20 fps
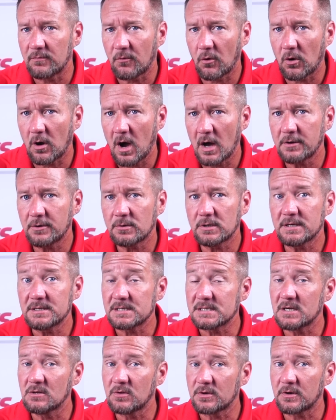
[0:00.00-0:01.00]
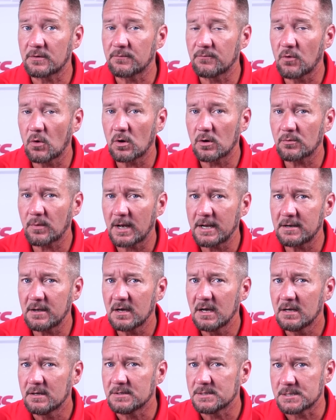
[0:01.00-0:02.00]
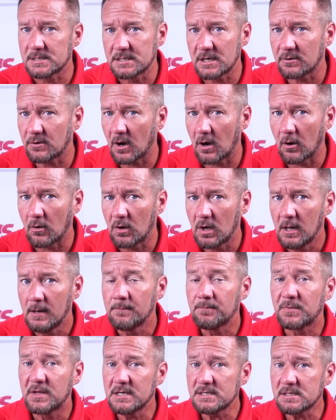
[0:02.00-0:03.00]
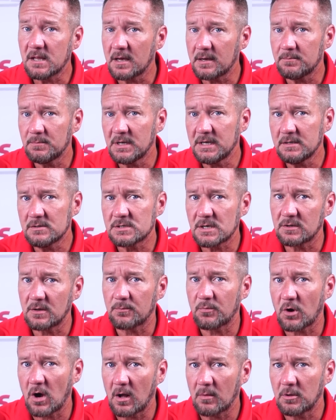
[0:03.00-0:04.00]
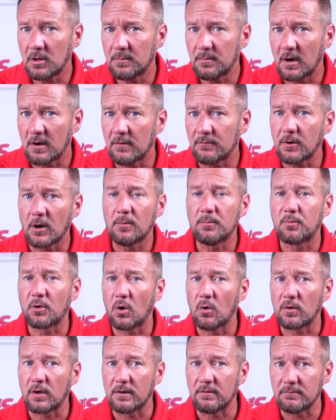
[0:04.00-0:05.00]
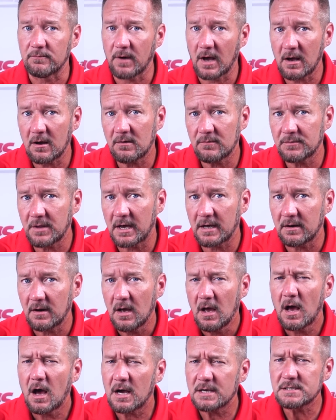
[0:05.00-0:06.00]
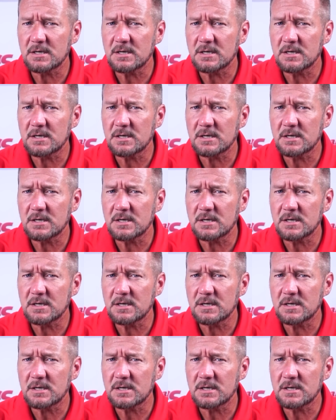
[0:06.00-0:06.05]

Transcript: 400 and cylinder 4 read 0. This led me to the problem of a broken valve that I